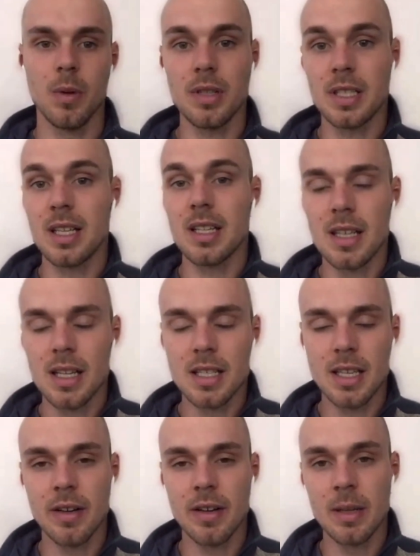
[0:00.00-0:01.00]
Whilst it doesn't
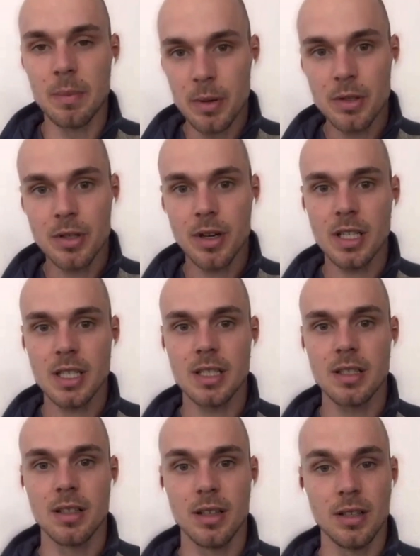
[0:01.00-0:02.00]
necessarily build
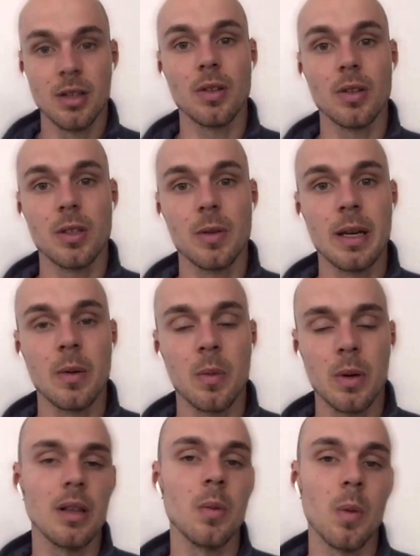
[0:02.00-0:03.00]
trust, not doing it
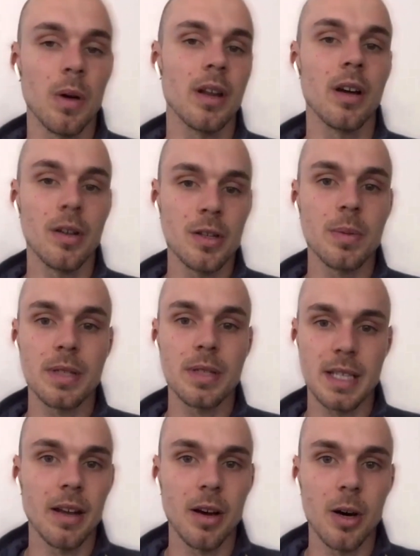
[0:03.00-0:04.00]
will
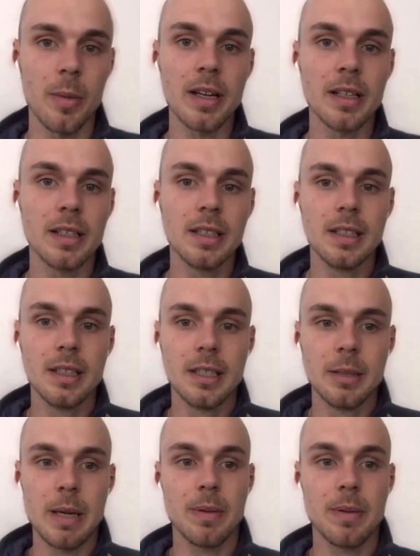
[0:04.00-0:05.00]
100% harm it.
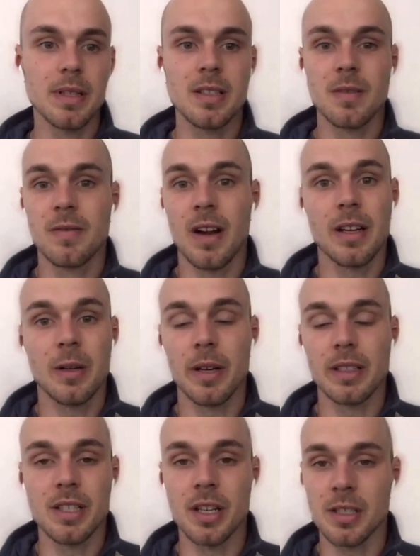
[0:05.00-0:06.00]
People are still very
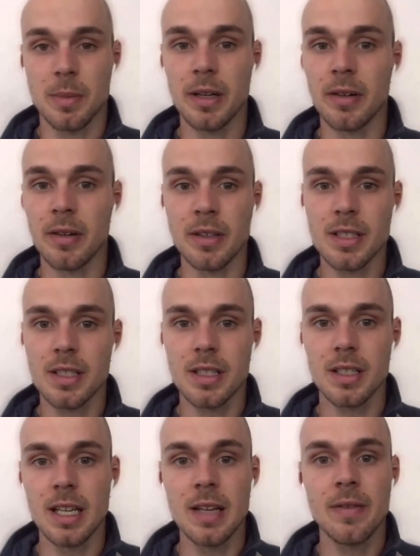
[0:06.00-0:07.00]
quick to judge
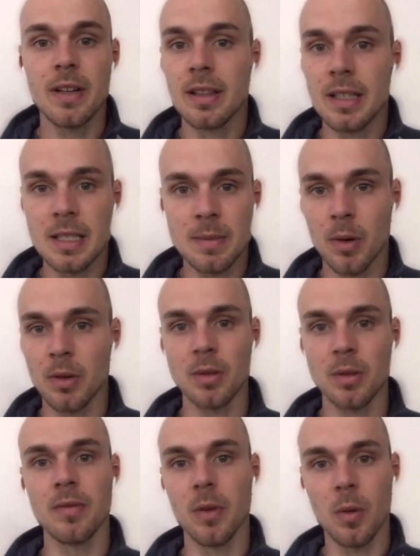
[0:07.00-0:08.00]
appearance, even in these
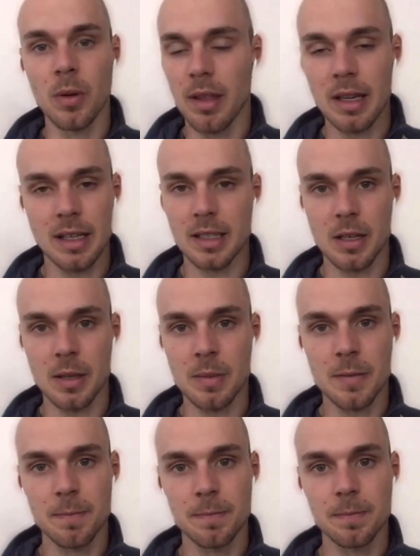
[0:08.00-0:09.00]
modern forward-thinking
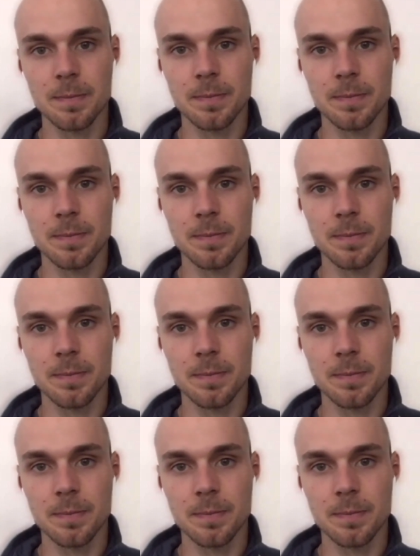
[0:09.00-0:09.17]
times.